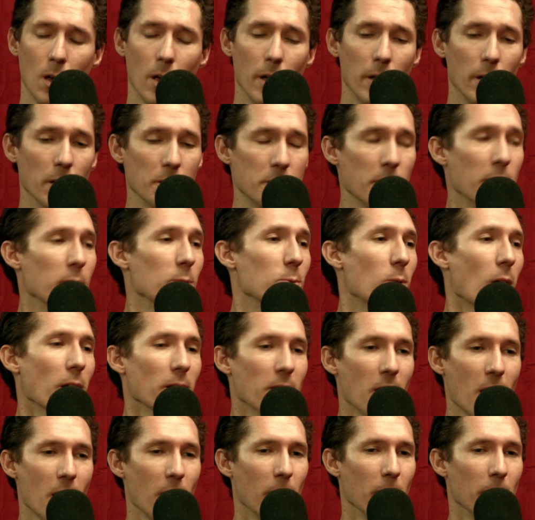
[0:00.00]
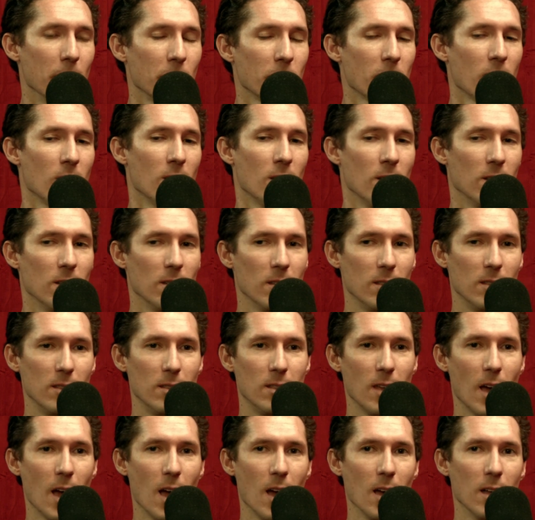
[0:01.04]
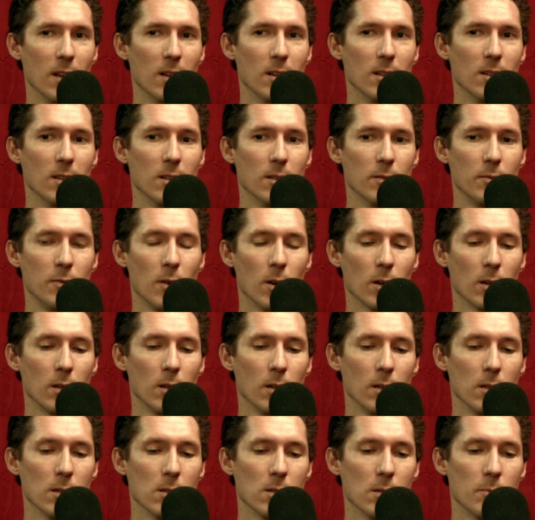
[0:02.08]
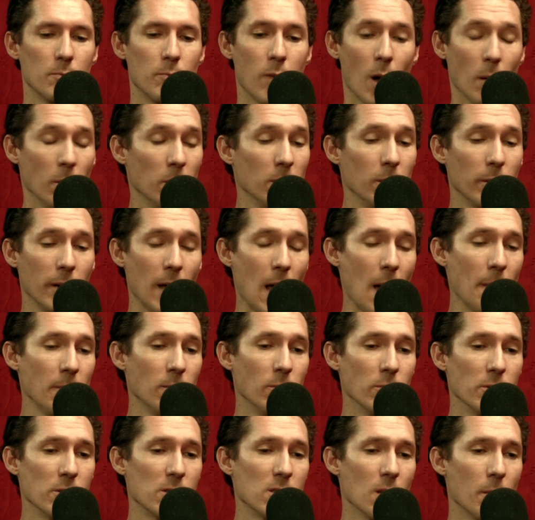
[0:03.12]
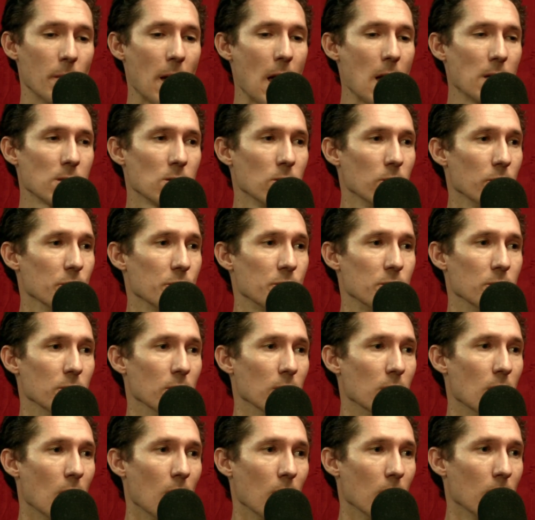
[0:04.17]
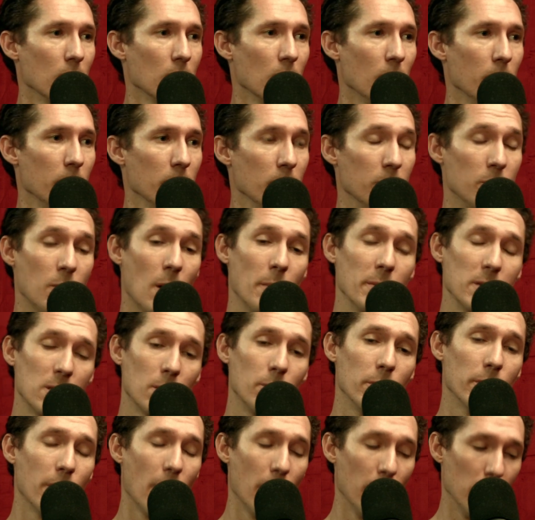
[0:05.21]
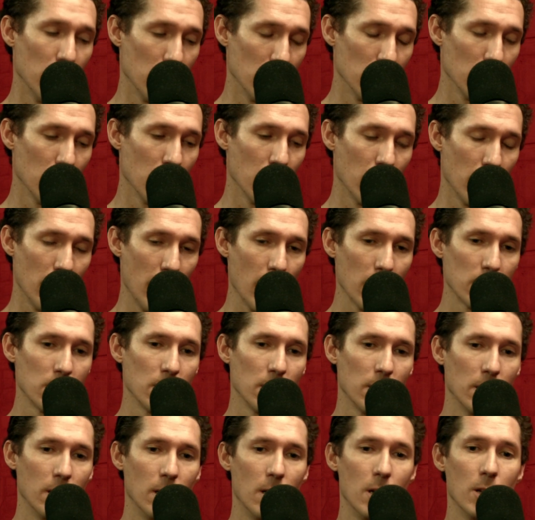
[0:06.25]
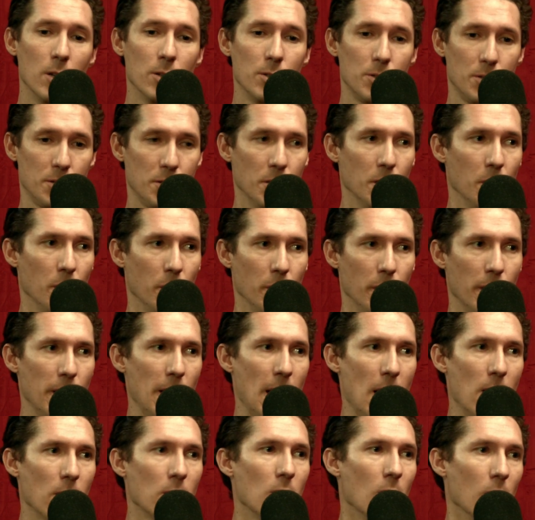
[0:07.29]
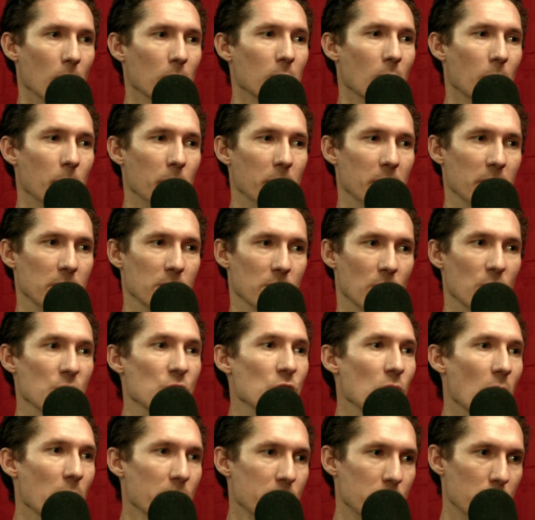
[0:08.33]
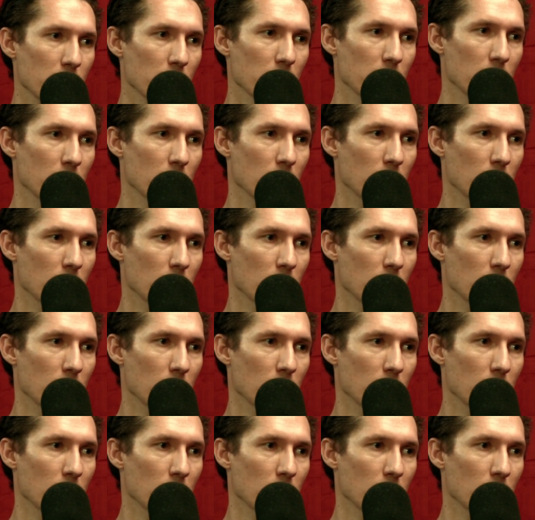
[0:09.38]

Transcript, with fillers: and I'll tell you right now that fucking probably what happened was some asshole sued a car company. Probably someone got hurt in an accident, sued, and now car companies adjusted